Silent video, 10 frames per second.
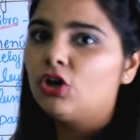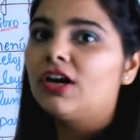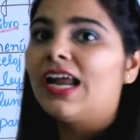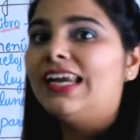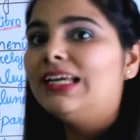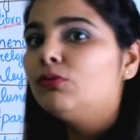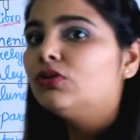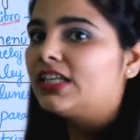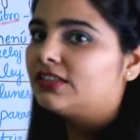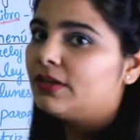or la libro
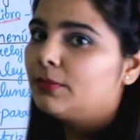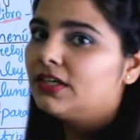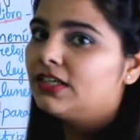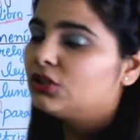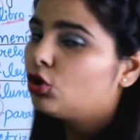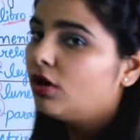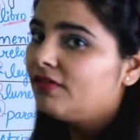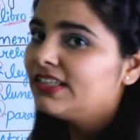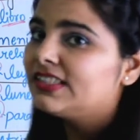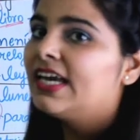that's feminine. It's
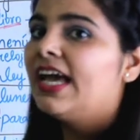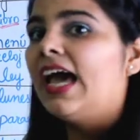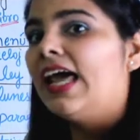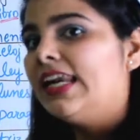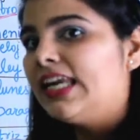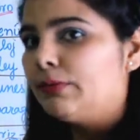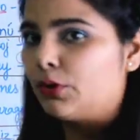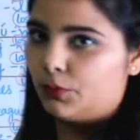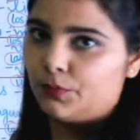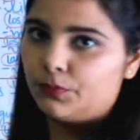always el
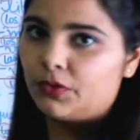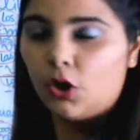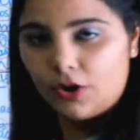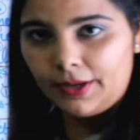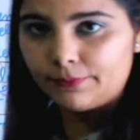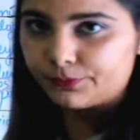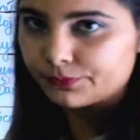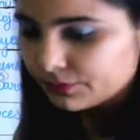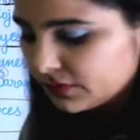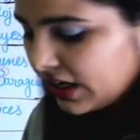libro. Okay,
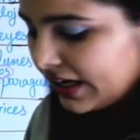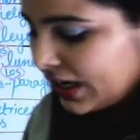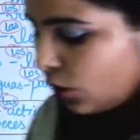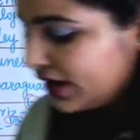now